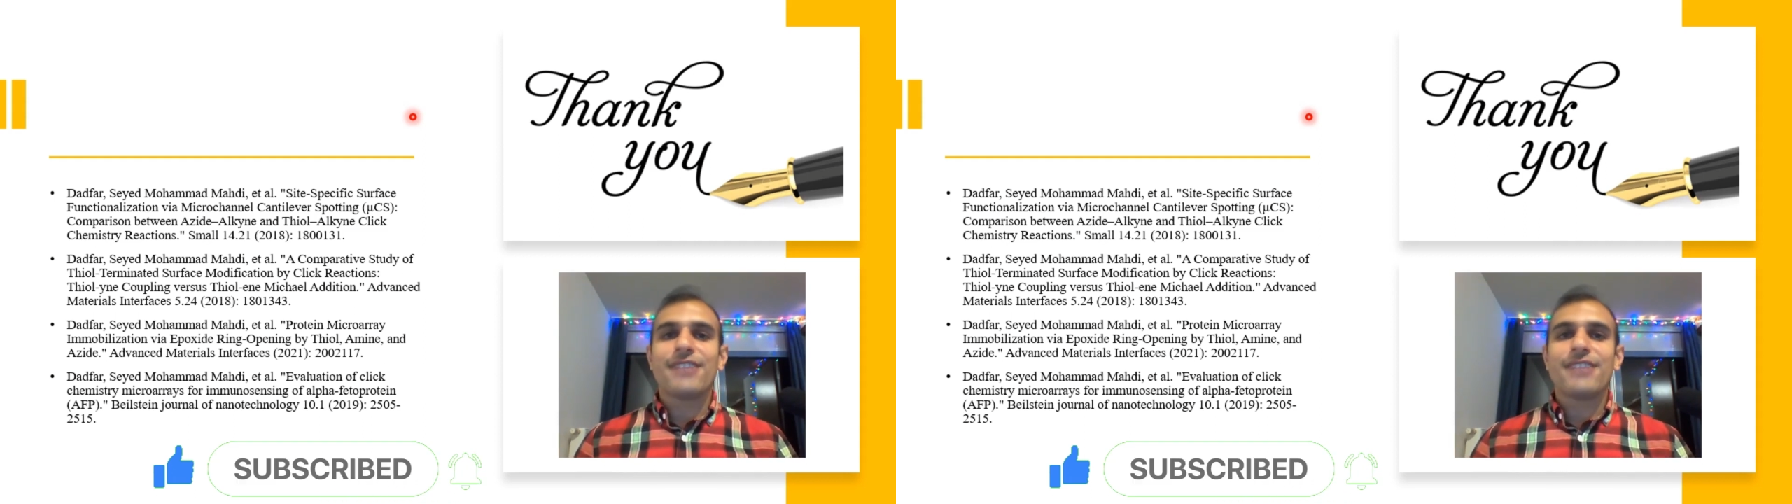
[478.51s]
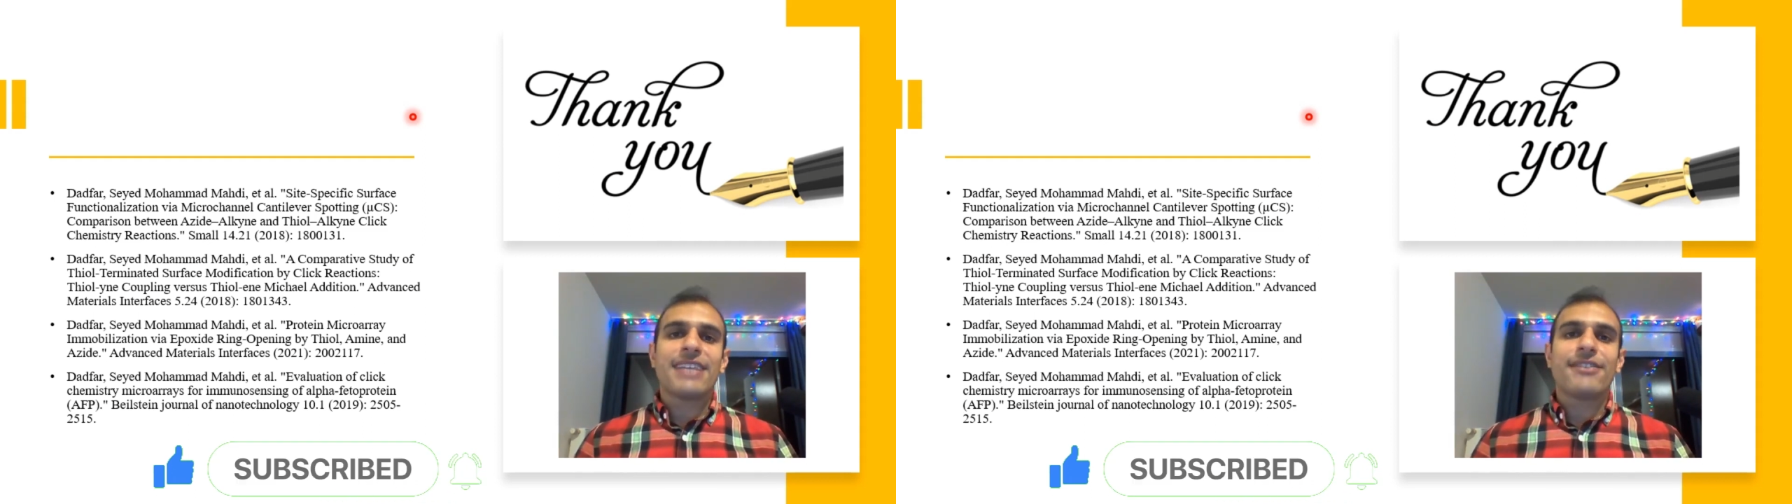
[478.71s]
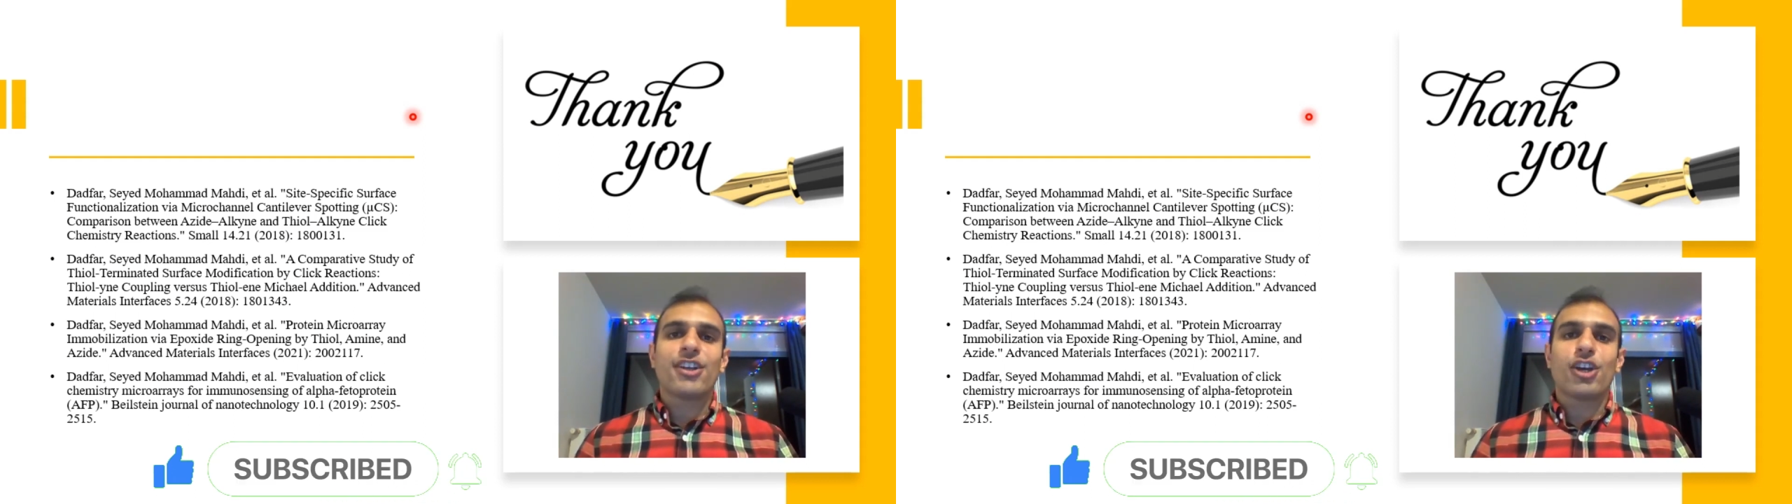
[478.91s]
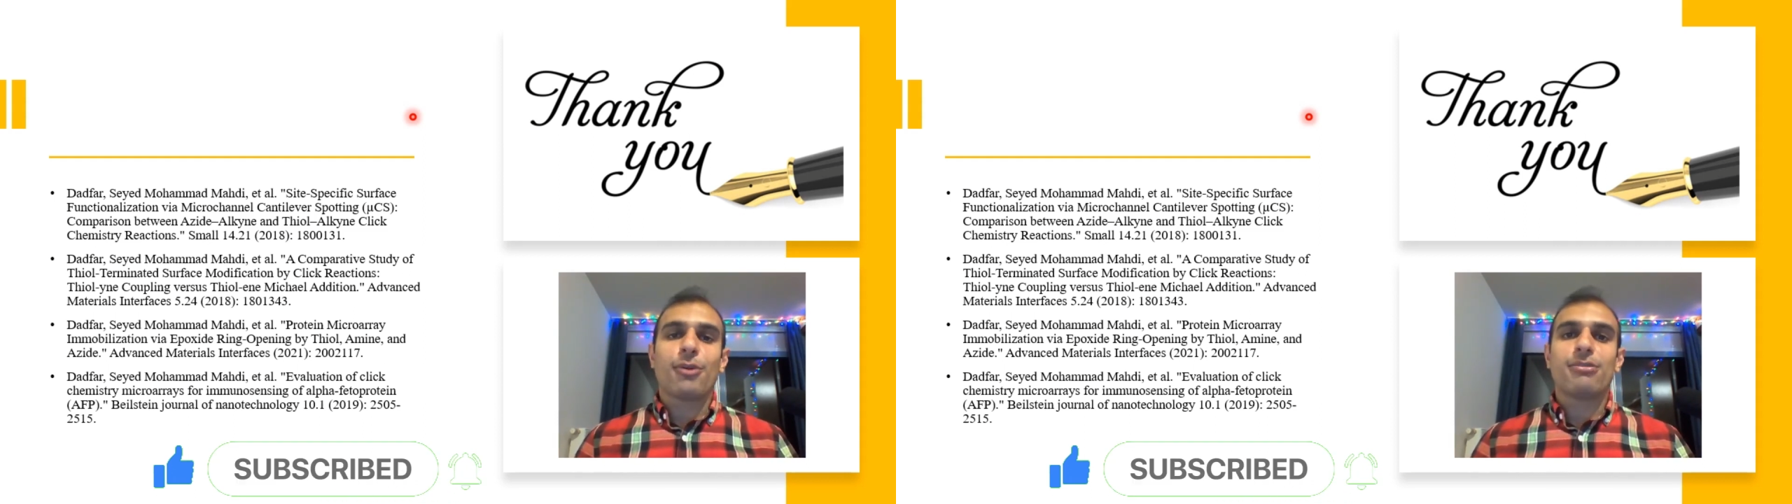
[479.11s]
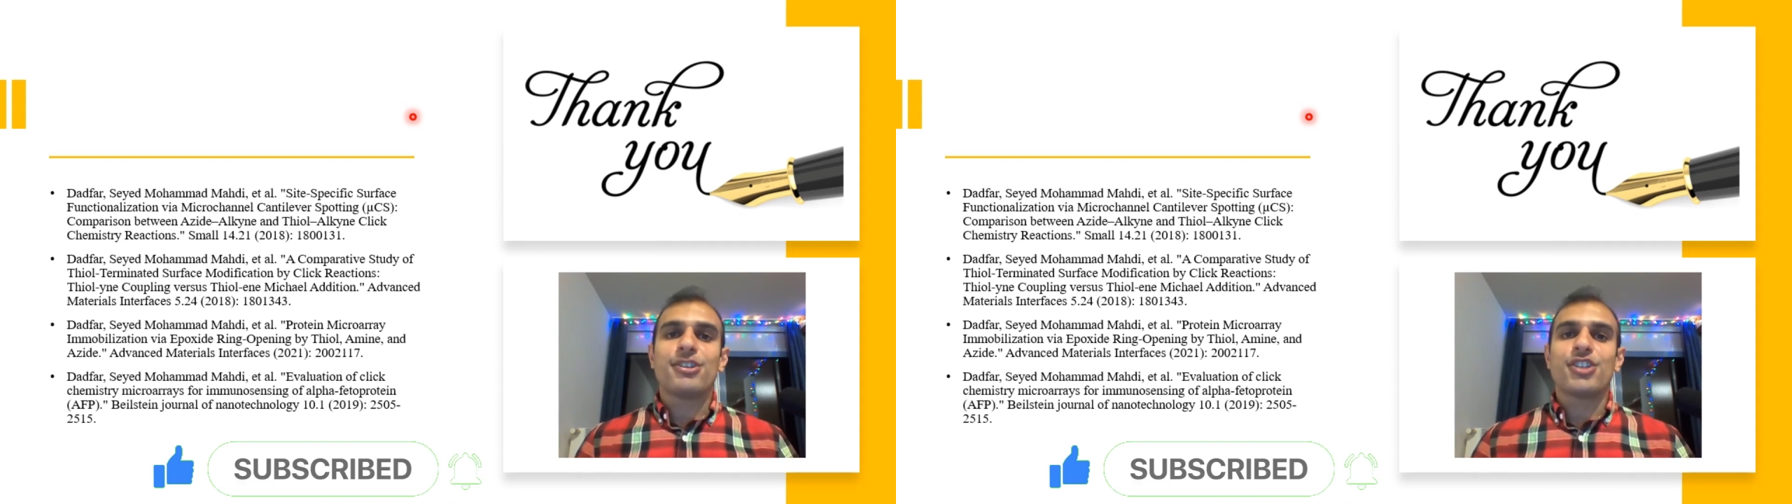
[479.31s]
whenever I
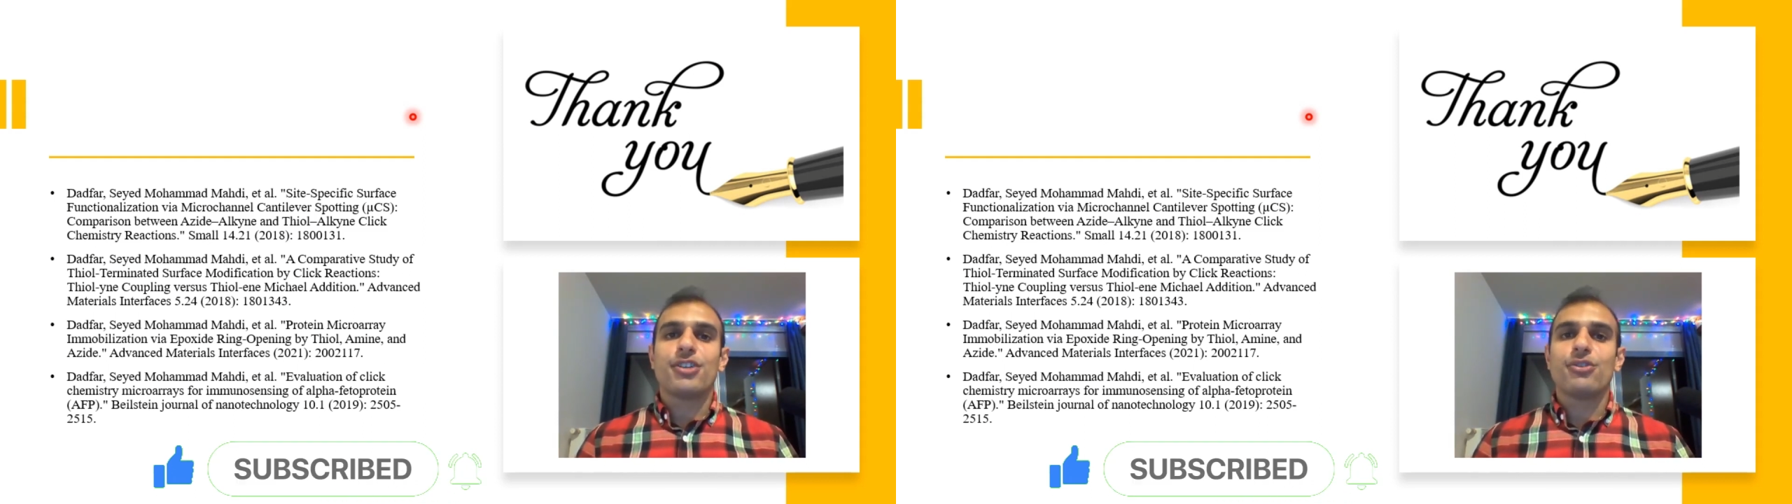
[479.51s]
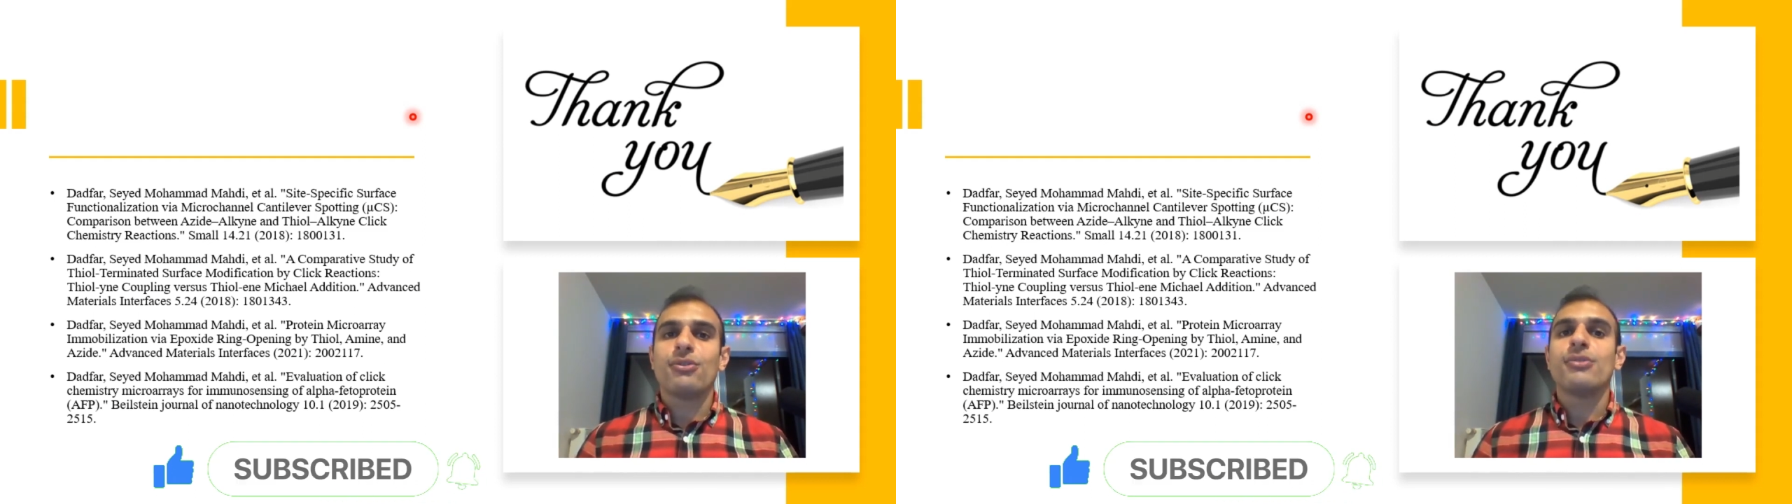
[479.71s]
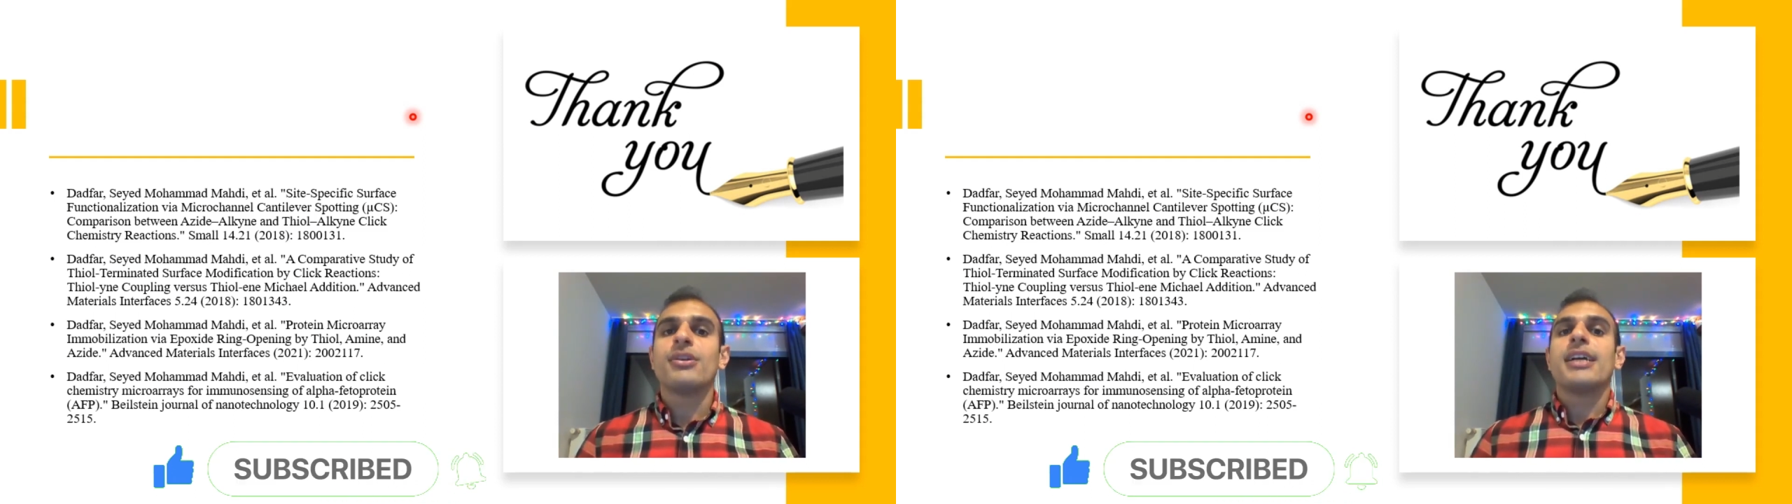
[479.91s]
publish a new